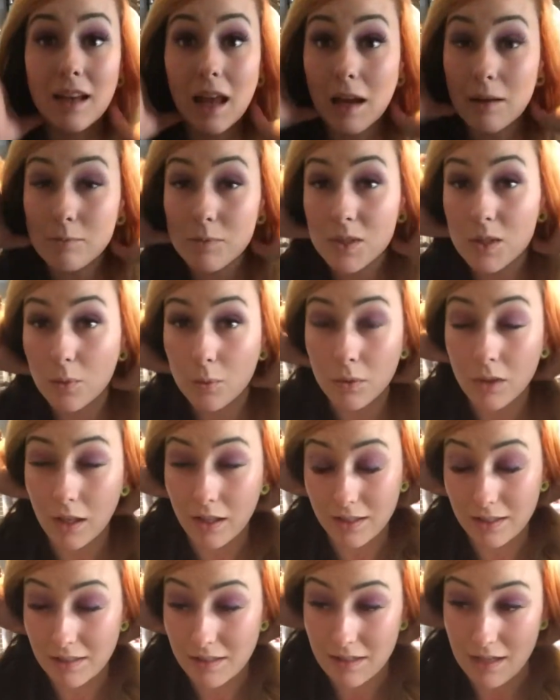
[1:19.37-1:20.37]
someone that
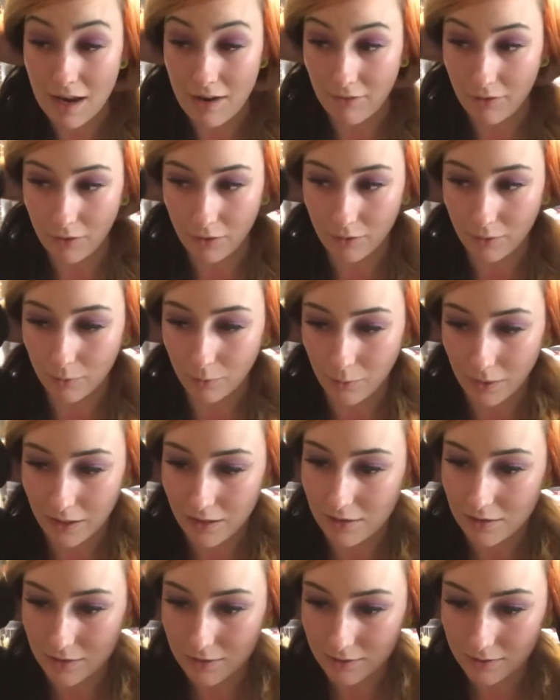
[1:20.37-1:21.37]
never
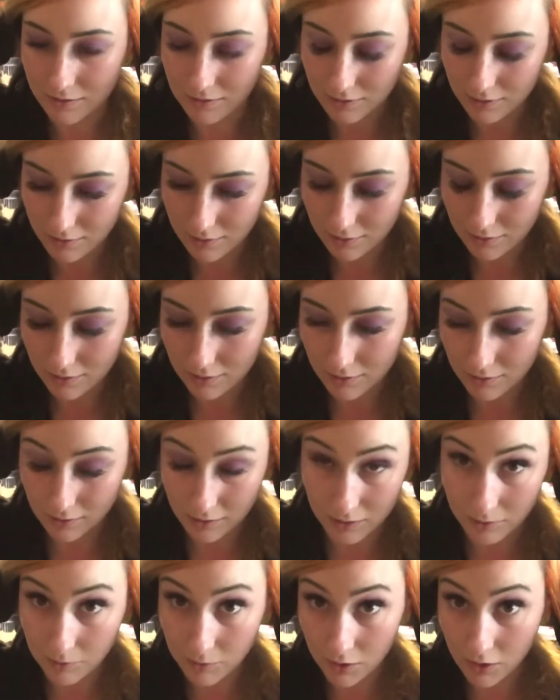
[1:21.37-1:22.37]
wears
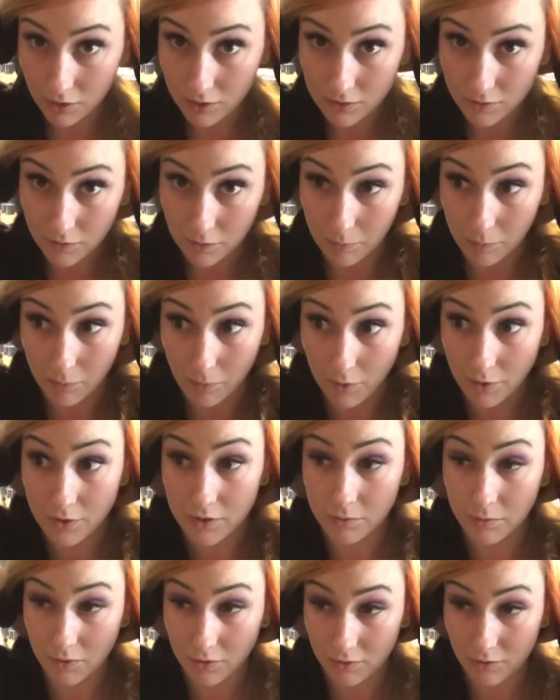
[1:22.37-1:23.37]
lip gloss for
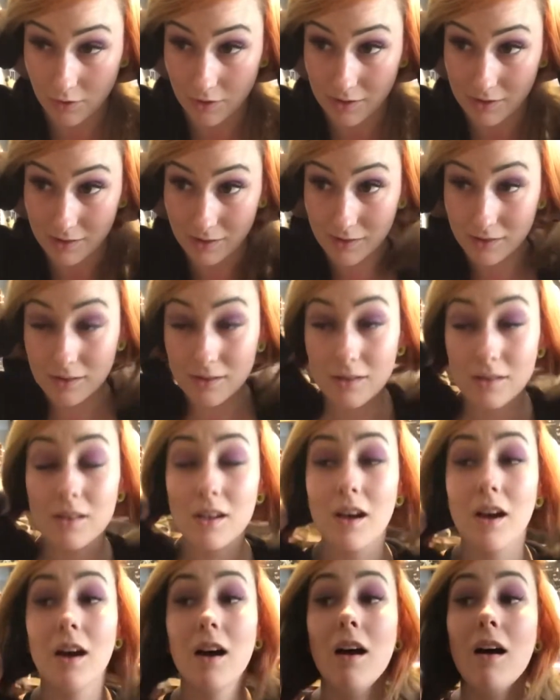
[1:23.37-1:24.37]
multiple reasons,
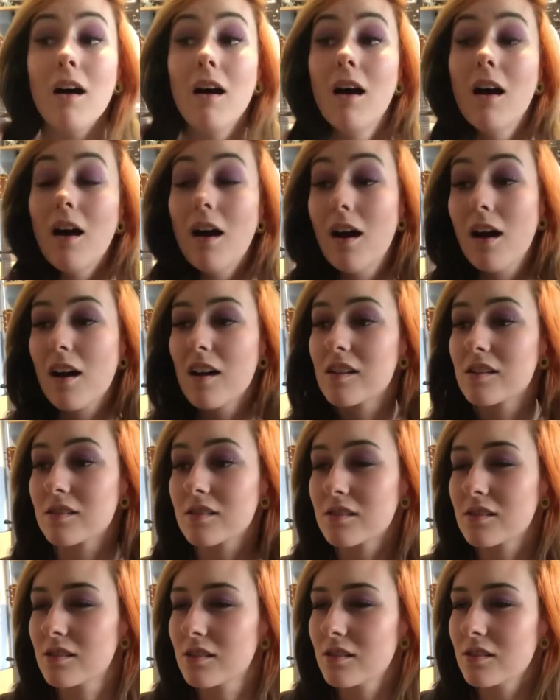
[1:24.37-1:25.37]
and
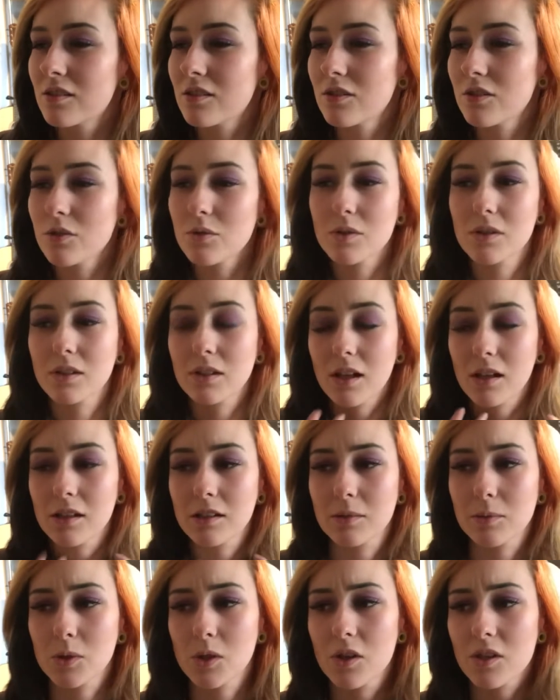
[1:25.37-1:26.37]
using that lip
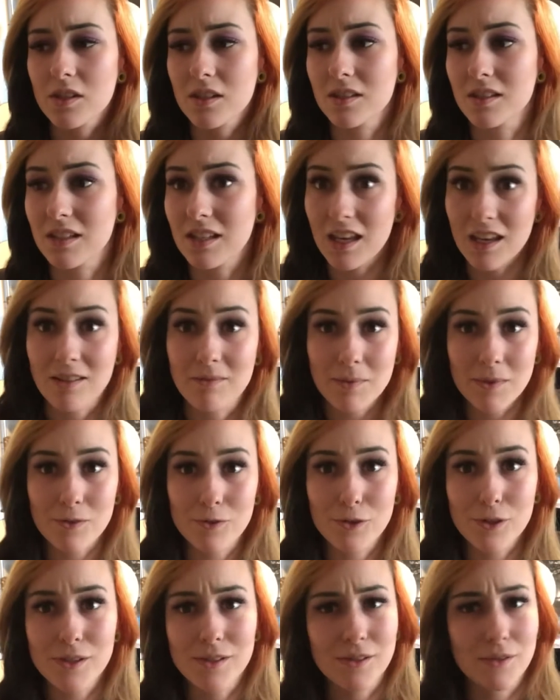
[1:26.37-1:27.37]
gloss has gave me
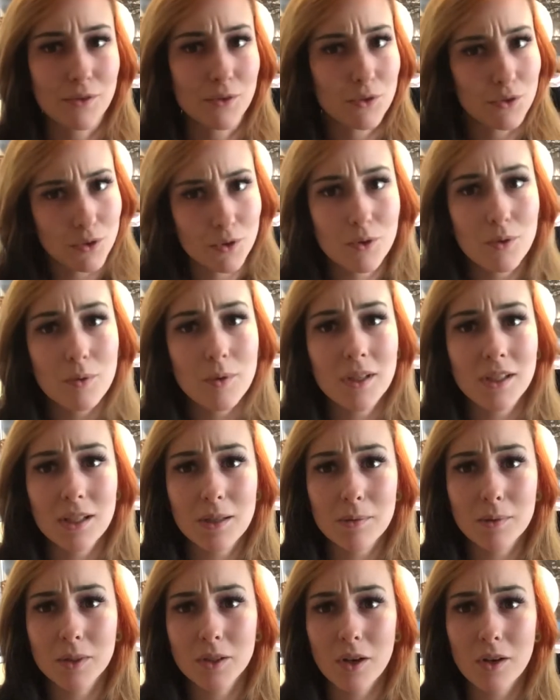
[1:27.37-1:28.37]
reason to wear lip
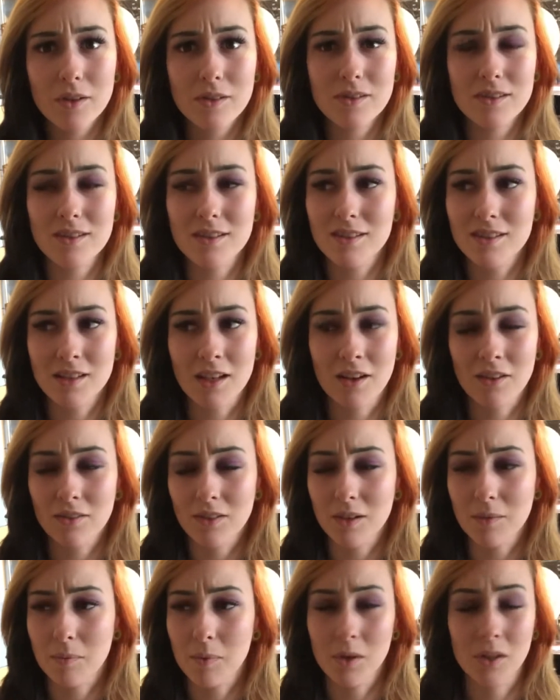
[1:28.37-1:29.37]
gloss instead of
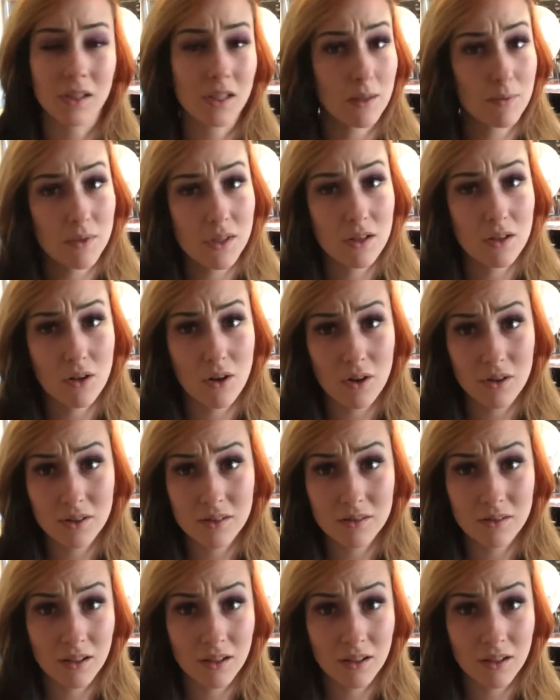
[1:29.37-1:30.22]
like putting lipstick on.